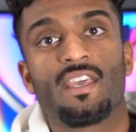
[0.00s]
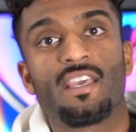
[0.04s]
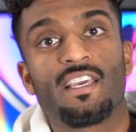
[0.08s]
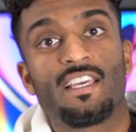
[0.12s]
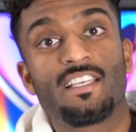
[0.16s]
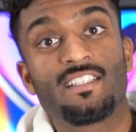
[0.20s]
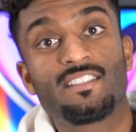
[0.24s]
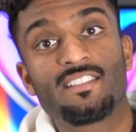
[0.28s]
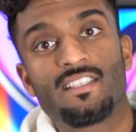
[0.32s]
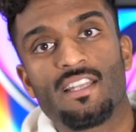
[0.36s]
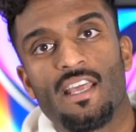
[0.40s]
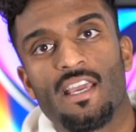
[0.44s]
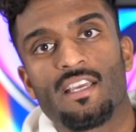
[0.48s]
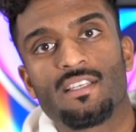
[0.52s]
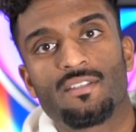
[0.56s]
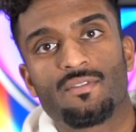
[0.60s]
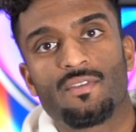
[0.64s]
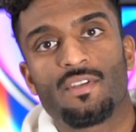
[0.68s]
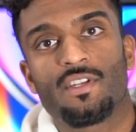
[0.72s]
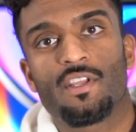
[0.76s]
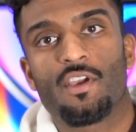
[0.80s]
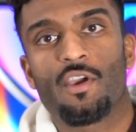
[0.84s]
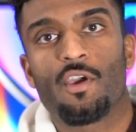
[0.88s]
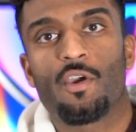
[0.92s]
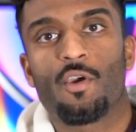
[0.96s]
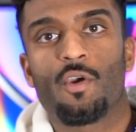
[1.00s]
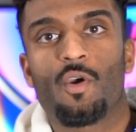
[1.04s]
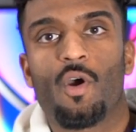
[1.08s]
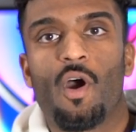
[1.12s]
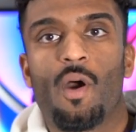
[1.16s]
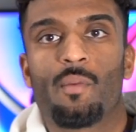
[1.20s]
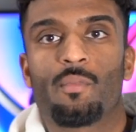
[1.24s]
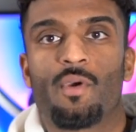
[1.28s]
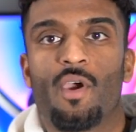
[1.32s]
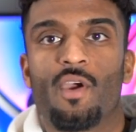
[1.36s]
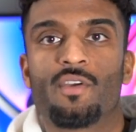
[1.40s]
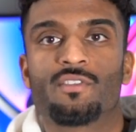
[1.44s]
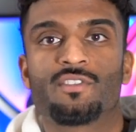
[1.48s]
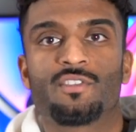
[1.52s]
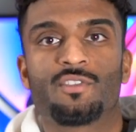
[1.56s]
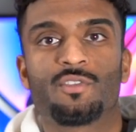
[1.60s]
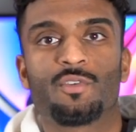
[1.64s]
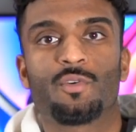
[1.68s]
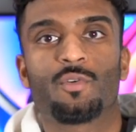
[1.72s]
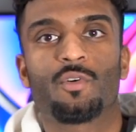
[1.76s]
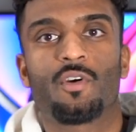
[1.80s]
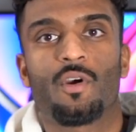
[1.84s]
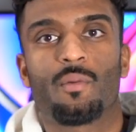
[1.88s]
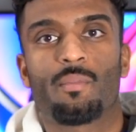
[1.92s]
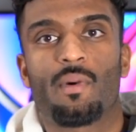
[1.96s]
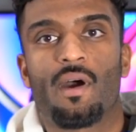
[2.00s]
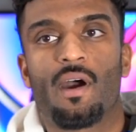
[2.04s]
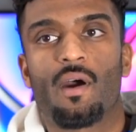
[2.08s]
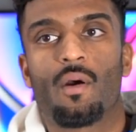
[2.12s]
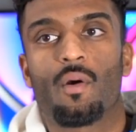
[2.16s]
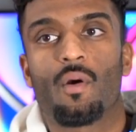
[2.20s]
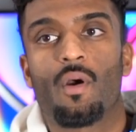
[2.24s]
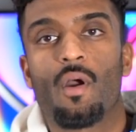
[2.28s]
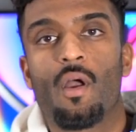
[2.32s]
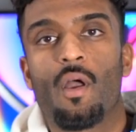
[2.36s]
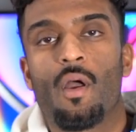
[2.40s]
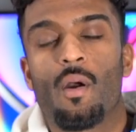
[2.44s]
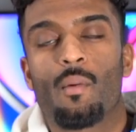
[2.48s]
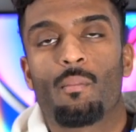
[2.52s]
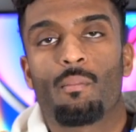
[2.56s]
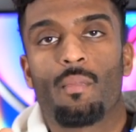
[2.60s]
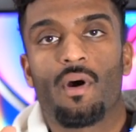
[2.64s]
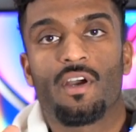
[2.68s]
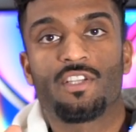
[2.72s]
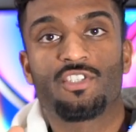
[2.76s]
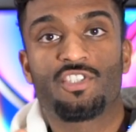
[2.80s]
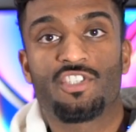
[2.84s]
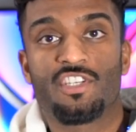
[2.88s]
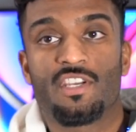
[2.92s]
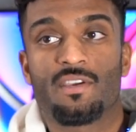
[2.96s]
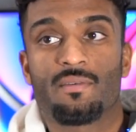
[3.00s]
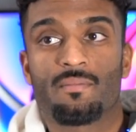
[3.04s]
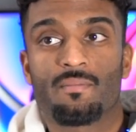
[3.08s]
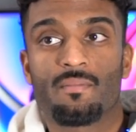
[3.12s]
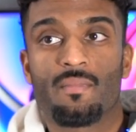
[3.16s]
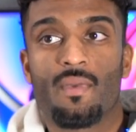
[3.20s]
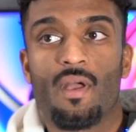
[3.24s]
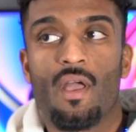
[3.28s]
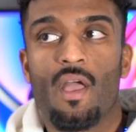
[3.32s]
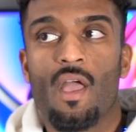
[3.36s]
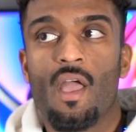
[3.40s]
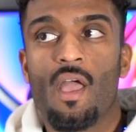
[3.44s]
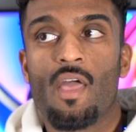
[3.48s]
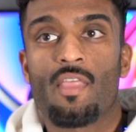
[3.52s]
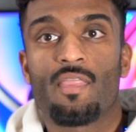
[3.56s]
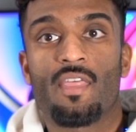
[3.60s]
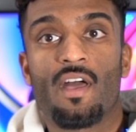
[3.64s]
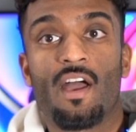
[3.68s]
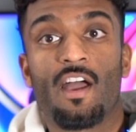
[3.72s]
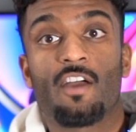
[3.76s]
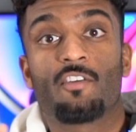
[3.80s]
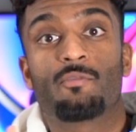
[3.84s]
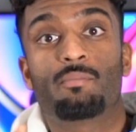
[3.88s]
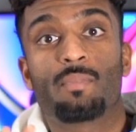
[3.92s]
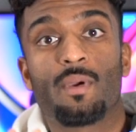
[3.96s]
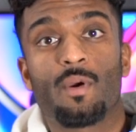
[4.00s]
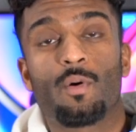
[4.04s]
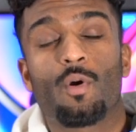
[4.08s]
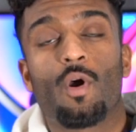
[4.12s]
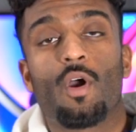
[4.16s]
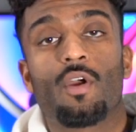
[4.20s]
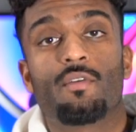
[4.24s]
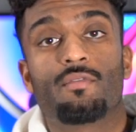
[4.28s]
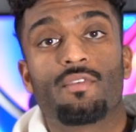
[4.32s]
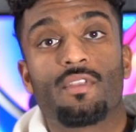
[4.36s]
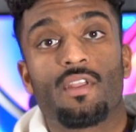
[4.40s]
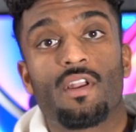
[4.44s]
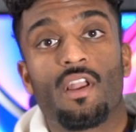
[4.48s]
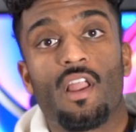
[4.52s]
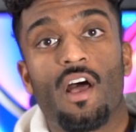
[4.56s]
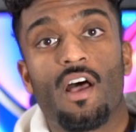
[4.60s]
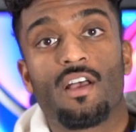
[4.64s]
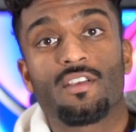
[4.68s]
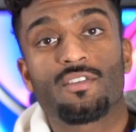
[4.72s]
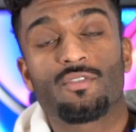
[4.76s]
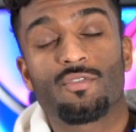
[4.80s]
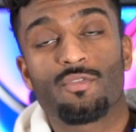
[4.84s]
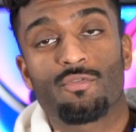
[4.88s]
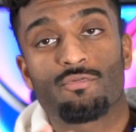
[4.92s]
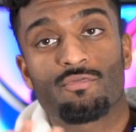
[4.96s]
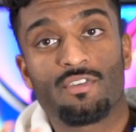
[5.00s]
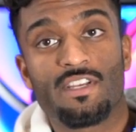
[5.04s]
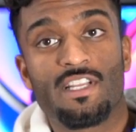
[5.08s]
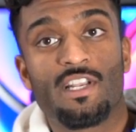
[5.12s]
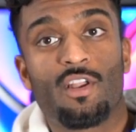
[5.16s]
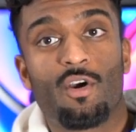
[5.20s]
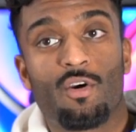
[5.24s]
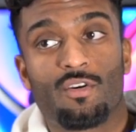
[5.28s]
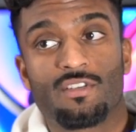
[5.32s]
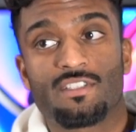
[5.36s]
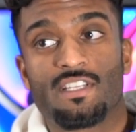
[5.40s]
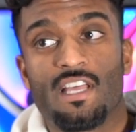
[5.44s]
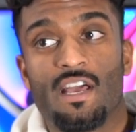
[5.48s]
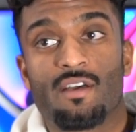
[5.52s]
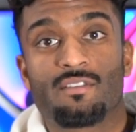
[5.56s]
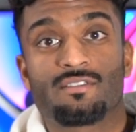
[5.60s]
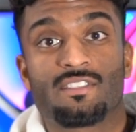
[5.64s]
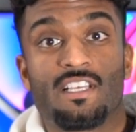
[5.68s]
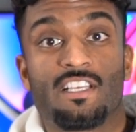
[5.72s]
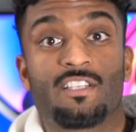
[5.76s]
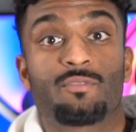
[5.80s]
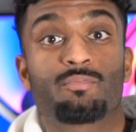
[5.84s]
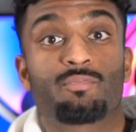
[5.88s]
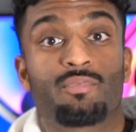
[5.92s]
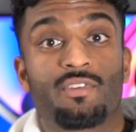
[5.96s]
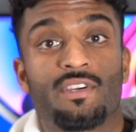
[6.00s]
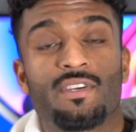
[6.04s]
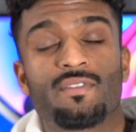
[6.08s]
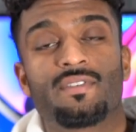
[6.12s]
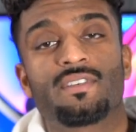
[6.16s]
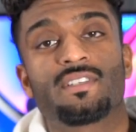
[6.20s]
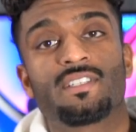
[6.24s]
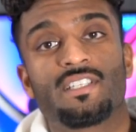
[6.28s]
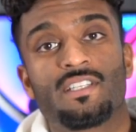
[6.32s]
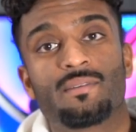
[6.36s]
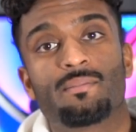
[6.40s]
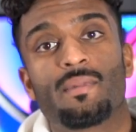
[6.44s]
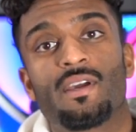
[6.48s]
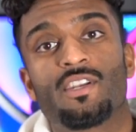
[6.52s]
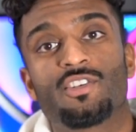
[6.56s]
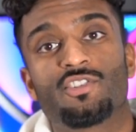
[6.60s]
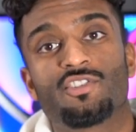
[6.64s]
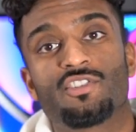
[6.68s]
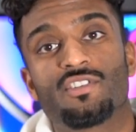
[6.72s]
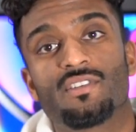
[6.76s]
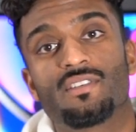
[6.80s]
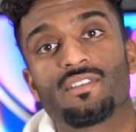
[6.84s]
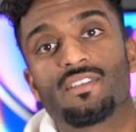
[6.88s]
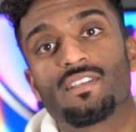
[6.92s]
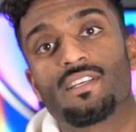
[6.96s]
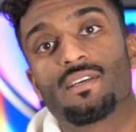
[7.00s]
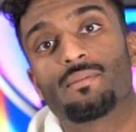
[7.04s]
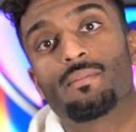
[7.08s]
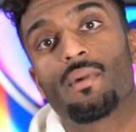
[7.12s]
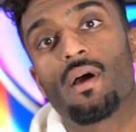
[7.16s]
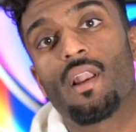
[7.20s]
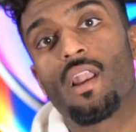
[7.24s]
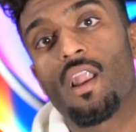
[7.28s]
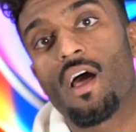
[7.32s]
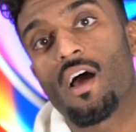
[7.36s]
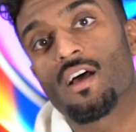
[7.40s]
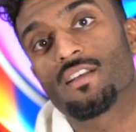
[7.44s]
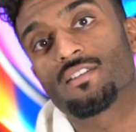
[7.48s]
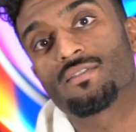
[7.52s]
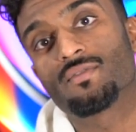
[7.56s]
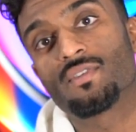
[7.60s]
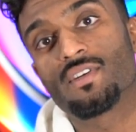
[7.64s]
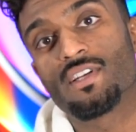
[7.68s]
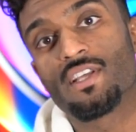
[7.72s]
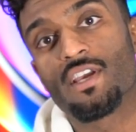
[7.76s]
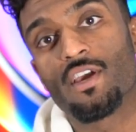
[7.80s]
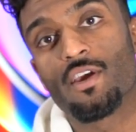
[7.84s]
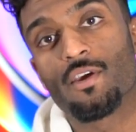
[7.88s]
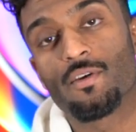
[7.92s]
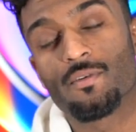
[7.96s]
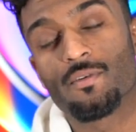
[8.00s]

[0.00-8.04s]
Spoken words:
In today's video, I'm going to talk about my gym that I've built over the last 3 lockdowns as previously mentioned in my last video.